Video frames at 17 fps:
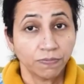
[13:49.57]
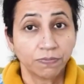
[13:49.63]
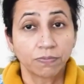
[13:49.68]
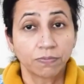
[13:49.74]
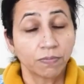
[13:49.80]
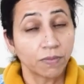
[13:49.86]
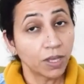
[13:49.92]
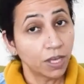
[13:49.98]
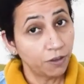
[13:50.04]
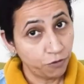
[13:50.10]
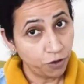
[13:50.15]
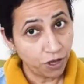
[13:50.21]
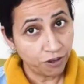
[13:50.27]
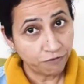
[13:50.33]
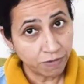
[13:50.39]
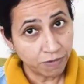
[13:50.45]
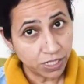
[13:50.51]
If you
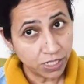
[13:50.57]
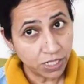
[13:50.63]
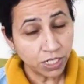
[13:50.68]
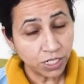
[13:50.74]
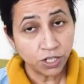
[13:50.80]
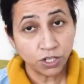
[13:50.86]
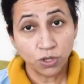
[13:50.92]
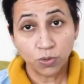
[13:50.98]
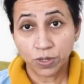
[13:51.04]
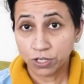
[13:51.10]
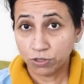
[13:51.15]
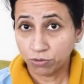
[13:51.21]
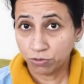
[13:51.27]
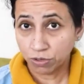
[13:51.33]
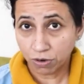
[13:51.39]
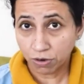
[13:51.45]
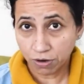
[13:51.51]
have missed it, you can do the
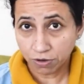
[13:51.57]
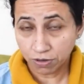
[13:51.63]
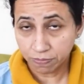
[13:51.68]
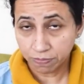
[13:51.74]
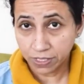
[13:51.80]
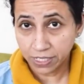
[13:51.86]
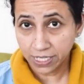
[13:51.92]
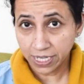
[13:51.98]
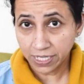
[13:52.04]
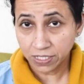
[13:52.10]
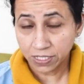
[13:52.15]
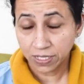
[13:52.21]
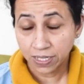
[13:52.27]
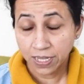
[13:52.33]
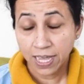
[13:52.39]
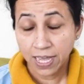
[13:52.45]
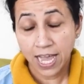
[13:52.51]
quadruple test.
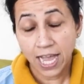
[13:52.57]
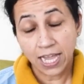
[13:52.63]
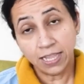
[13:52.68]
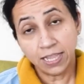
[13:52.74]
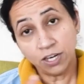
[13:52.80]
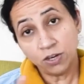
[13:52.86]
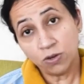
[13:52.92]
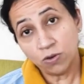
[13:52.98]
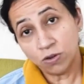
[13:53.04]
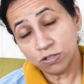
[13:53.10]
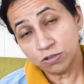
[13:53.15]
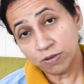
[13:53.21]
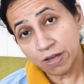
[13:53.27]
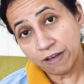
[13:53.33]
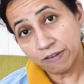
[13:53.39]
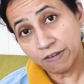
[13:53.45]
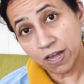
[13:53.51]
And then you also
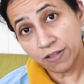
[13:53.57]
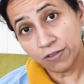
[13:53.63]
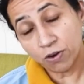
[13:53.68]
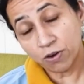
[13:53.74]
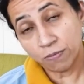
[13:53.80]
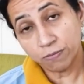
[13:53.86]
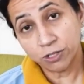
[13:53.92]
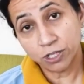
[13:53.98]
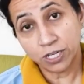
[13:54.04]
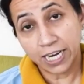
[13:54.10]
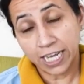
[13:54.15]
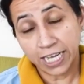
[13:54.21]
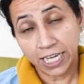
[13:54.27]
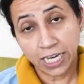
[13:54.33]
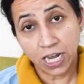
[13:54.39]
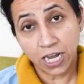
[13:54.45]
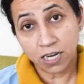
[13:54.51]
have another option, like
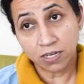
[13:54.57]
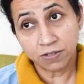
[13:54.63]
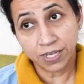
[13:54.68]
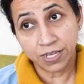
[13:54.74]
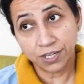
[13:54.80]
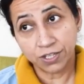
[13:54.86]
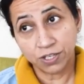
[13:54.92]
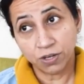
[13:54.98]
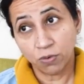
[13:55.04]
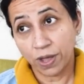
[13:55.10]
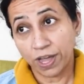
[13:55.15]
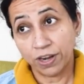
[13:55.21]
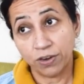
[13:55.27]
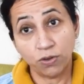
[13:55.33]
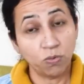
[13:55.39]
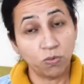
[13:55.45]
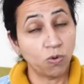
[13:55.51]
in our center, where
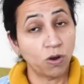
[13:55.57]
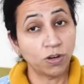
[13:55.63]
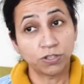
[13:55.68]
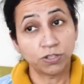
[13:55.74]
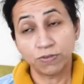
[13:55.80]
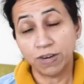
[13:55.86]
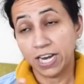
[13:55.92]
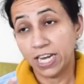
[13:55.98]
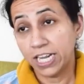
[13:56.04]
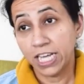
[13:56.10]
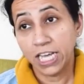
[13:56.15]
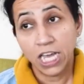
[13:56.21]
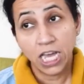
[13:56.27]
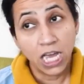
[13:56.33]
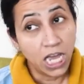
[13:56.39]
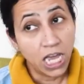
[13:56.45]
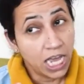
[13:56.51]
you want to really
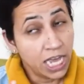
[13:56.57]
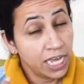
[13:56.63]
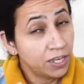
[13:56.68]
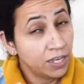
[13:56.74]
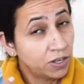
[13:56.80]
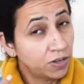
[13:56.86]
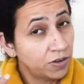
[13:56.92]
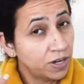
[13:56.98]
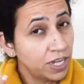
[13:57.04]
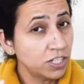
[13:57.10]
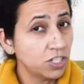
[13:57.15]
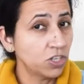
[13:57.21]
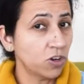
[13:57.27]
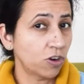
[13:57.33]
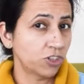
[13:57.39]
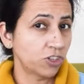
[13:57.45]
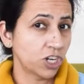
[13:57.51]
increase
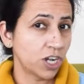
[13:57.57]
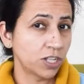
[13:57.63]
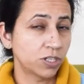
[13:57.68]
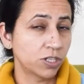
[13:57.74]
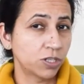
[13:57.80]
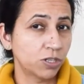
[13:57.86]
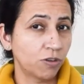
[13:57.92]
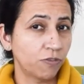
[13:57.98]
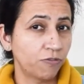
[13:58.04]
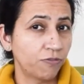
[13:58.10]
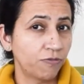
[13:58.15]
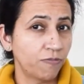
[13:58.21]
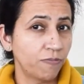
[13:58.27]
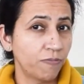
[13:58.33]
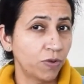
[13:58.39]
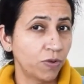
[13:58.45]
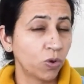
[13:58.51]
your chances of
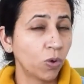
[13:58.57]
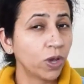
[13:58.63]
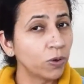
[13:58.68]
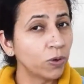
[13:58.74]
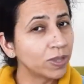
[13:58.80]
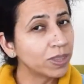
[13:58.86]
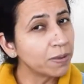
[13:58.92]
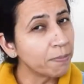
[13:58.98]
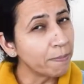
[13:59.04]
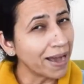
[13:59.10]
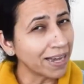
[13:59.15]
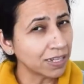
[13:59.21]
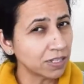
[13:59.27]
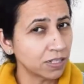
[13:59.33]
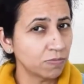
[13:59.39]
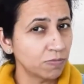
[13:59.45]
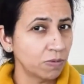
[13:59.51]
knowing with the
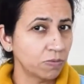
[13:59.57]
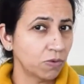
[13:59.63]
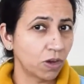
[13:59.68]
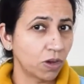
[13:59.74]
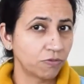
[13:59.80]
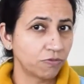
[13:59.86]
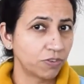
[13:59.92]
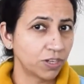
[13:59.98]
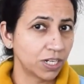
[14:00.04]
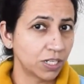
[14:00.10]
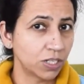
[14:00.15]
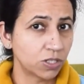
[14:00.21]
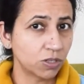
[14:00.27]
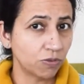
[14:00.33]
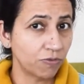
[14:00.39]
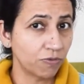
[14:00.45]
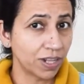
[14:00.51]
maximum confidence
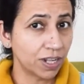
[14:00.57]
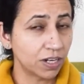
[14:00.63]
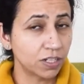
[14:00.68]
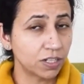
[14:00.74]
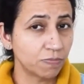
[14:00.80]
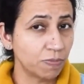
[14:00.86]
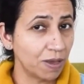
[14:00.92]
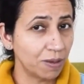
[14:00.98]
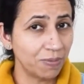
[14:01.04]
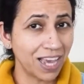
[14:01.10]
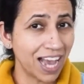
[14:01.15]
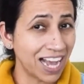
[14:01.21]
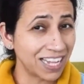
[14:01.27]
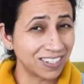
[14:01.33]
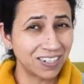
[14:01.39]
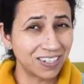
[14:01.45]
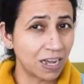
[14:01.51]
of whether this baby has
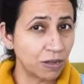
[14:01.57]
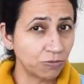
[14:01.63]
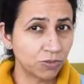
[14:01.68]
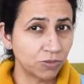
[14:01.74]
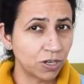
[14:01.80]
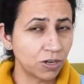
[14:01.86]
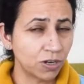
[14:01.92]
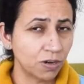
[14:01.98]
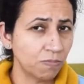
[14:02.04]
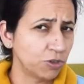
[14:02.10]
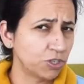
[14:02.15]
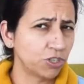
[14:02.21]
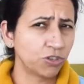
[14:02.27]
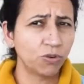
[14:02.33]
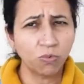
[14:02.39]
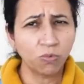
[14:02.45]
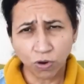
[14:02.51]
a Down syndrome, but you don't want to